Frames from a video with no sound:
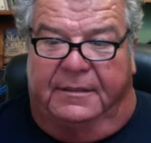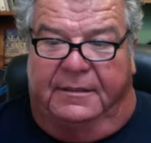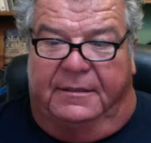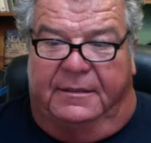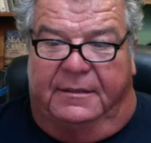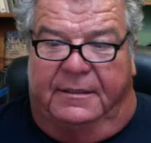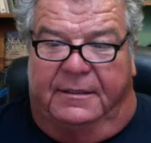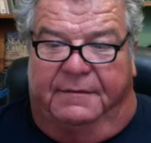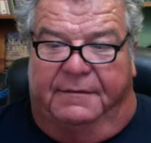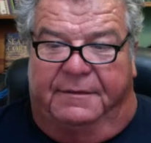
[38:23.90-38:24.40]

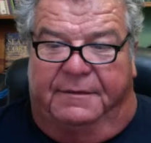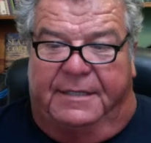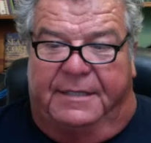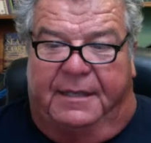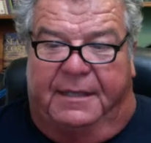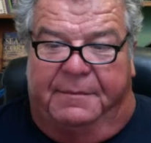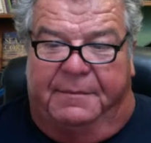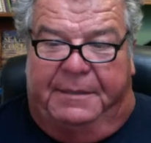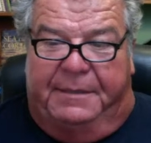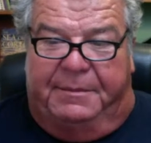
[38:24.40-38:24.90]
If you're
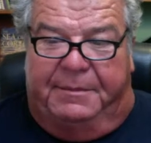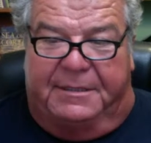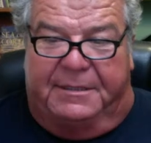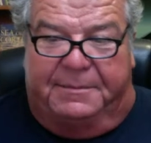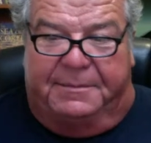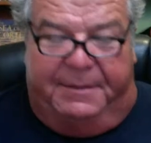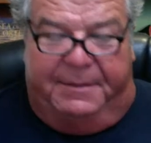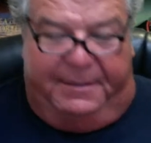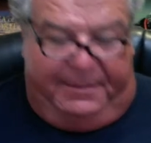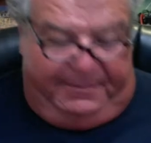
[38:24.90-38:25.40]
telling people to
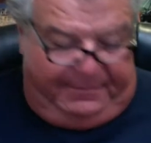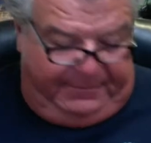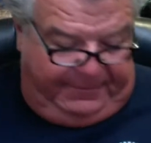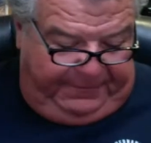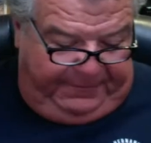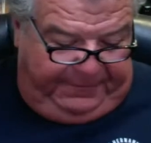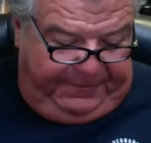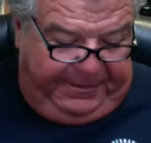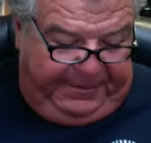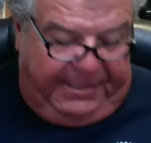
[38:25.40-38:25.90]
spend a
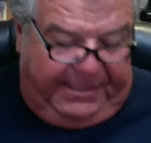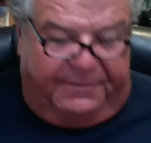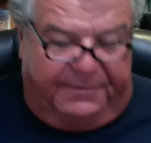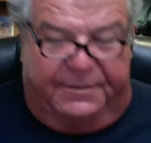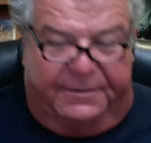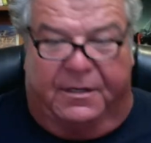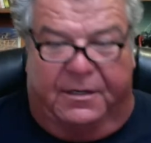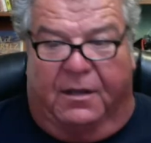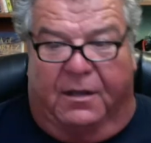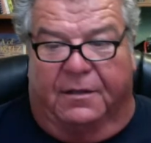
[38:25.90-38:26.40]
few
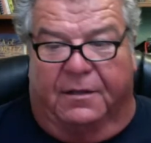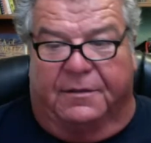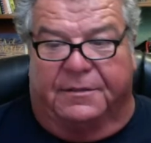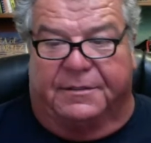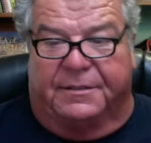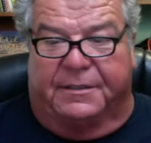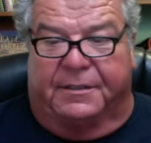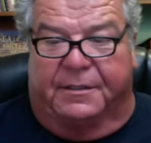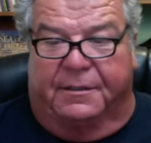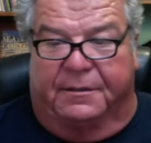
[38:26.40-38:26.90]
$1,000s
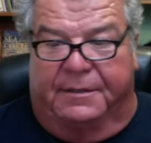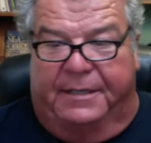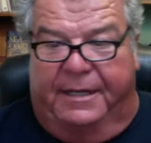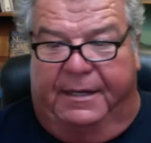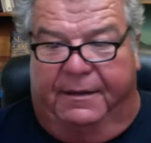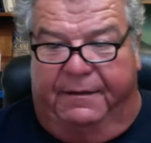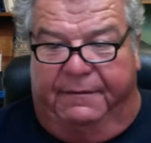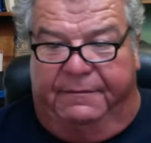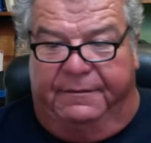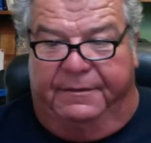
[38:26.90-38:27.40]
to go
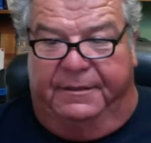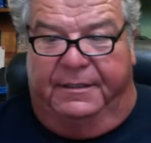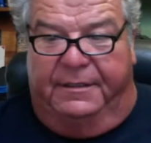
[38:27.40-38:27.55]
down